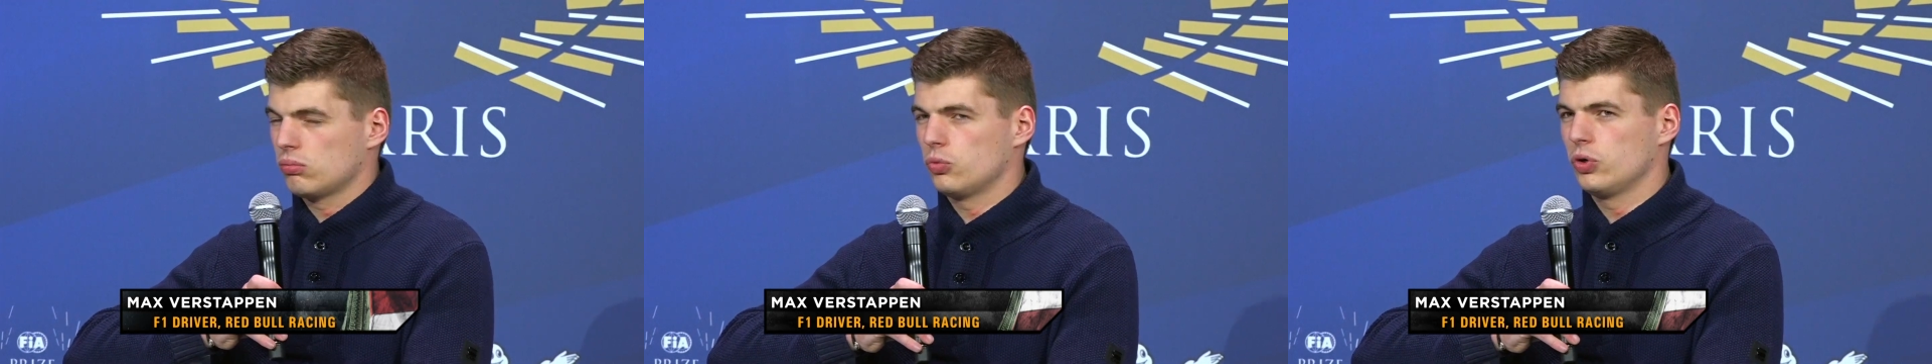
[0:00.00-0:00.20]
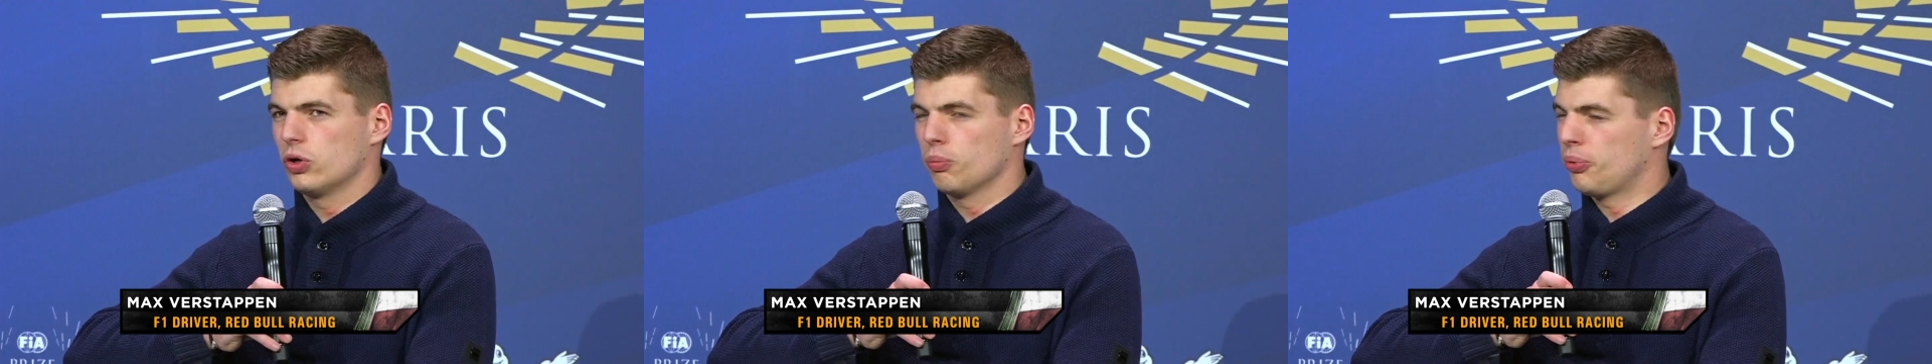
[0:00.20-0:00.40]

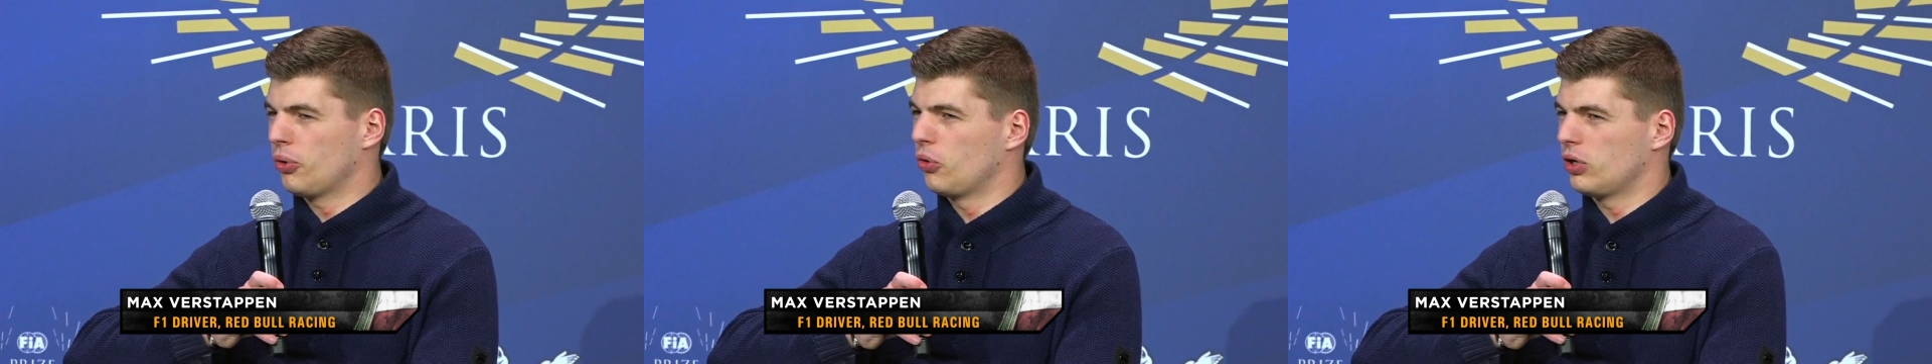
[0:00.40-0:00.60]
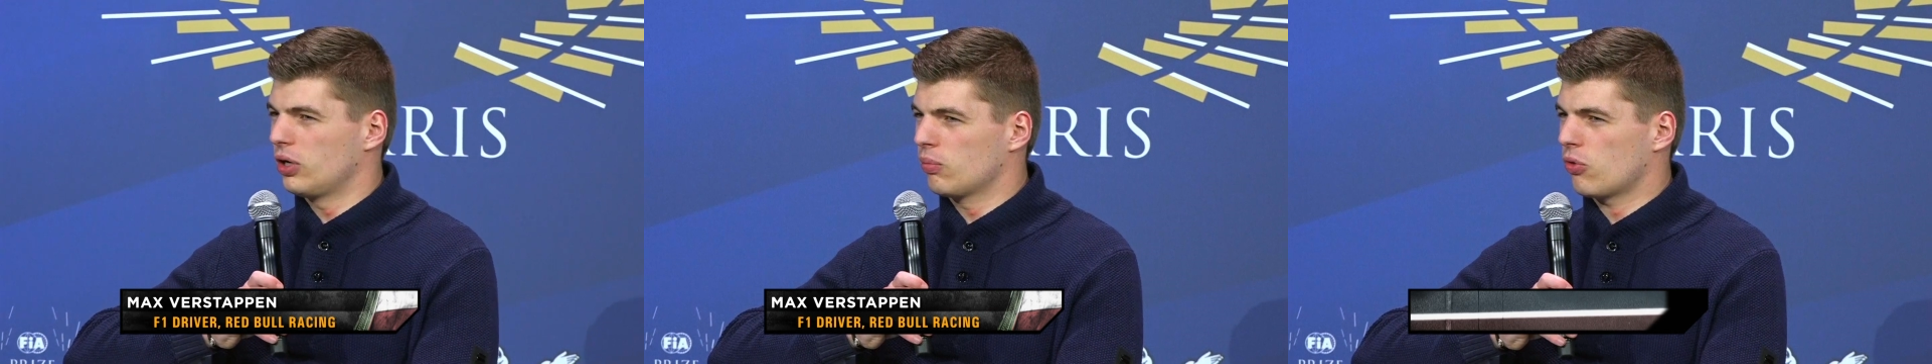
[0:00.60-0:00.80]
real
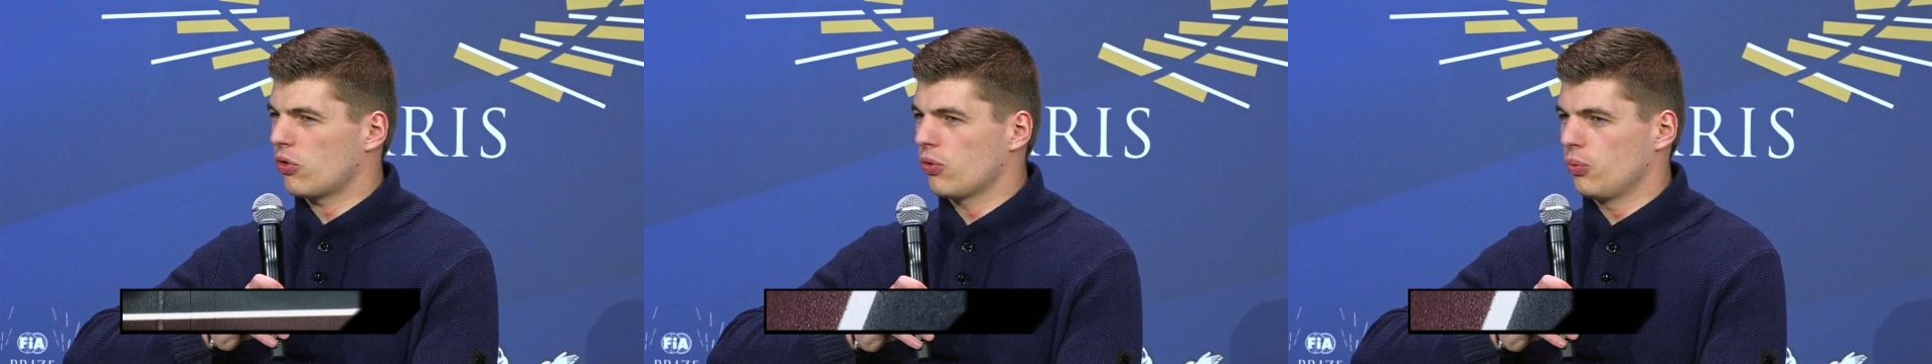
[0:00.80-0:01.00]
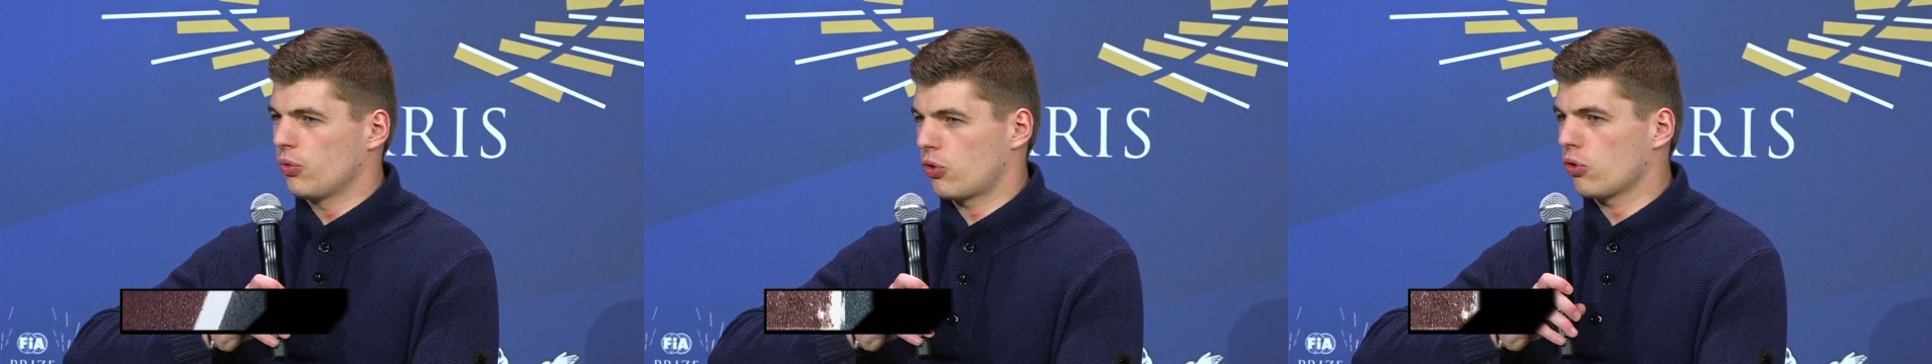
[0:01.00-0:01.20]

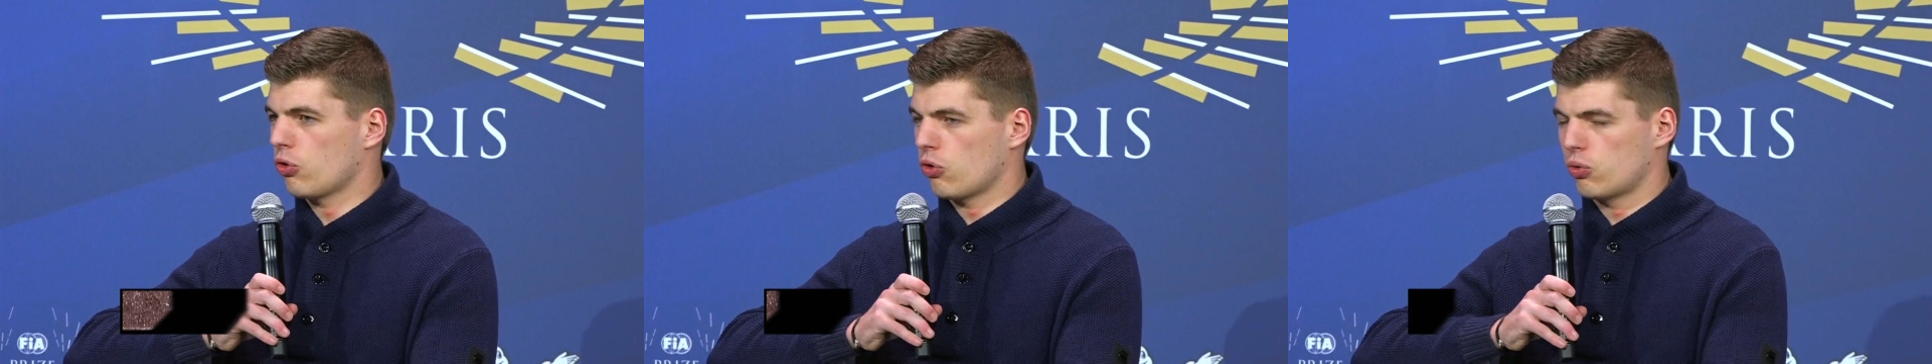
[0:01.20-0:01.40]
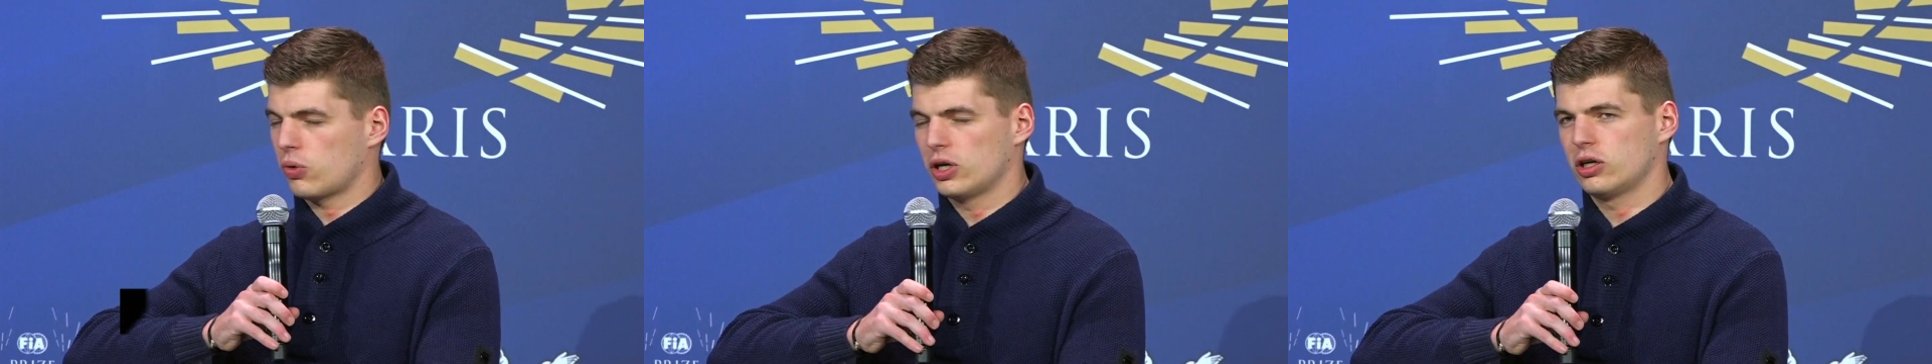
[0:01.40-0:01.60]
podiums. It was
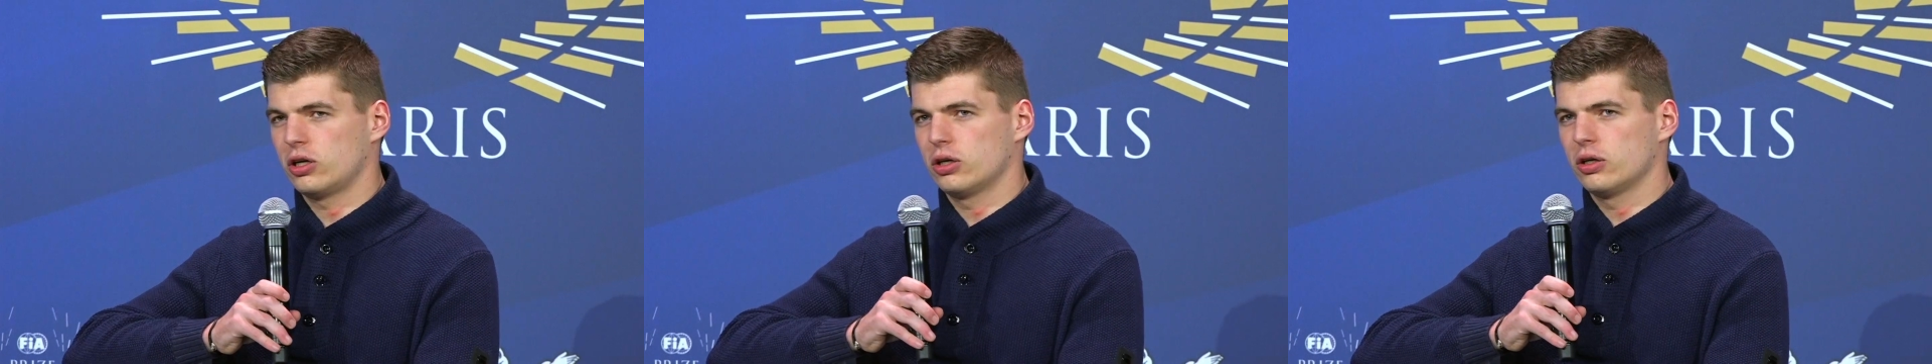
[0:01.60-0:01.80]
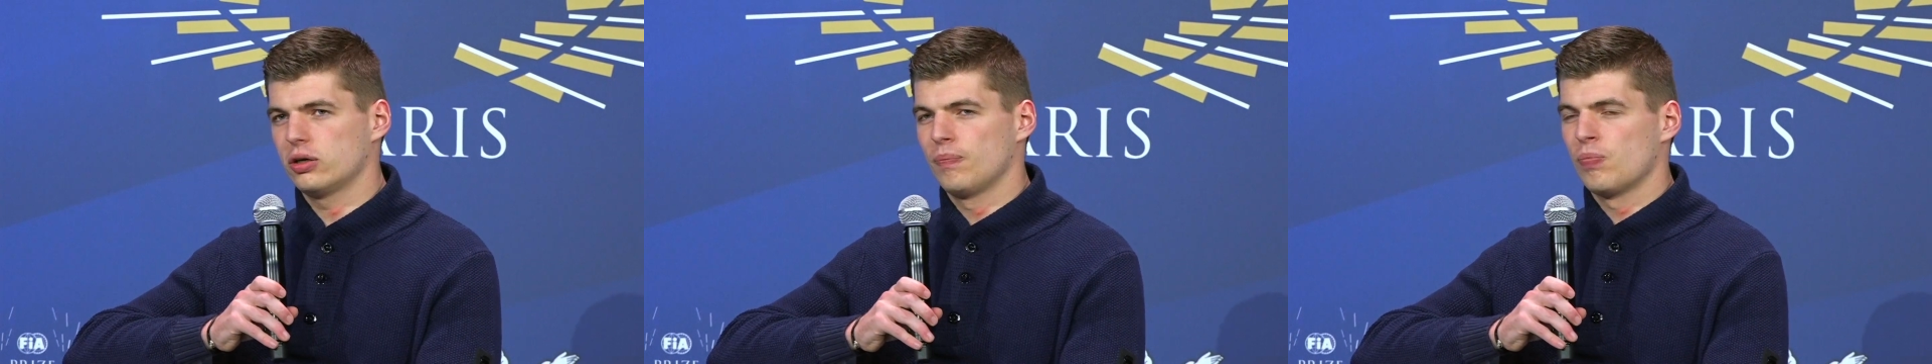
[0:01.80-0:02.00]
also quite
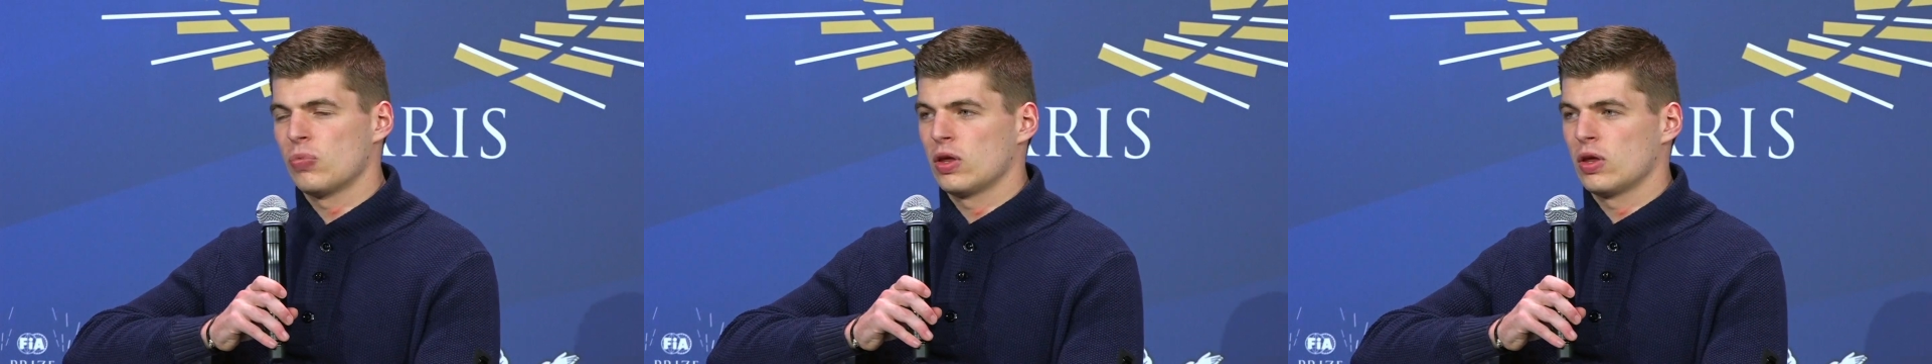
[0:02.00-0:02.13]
hard.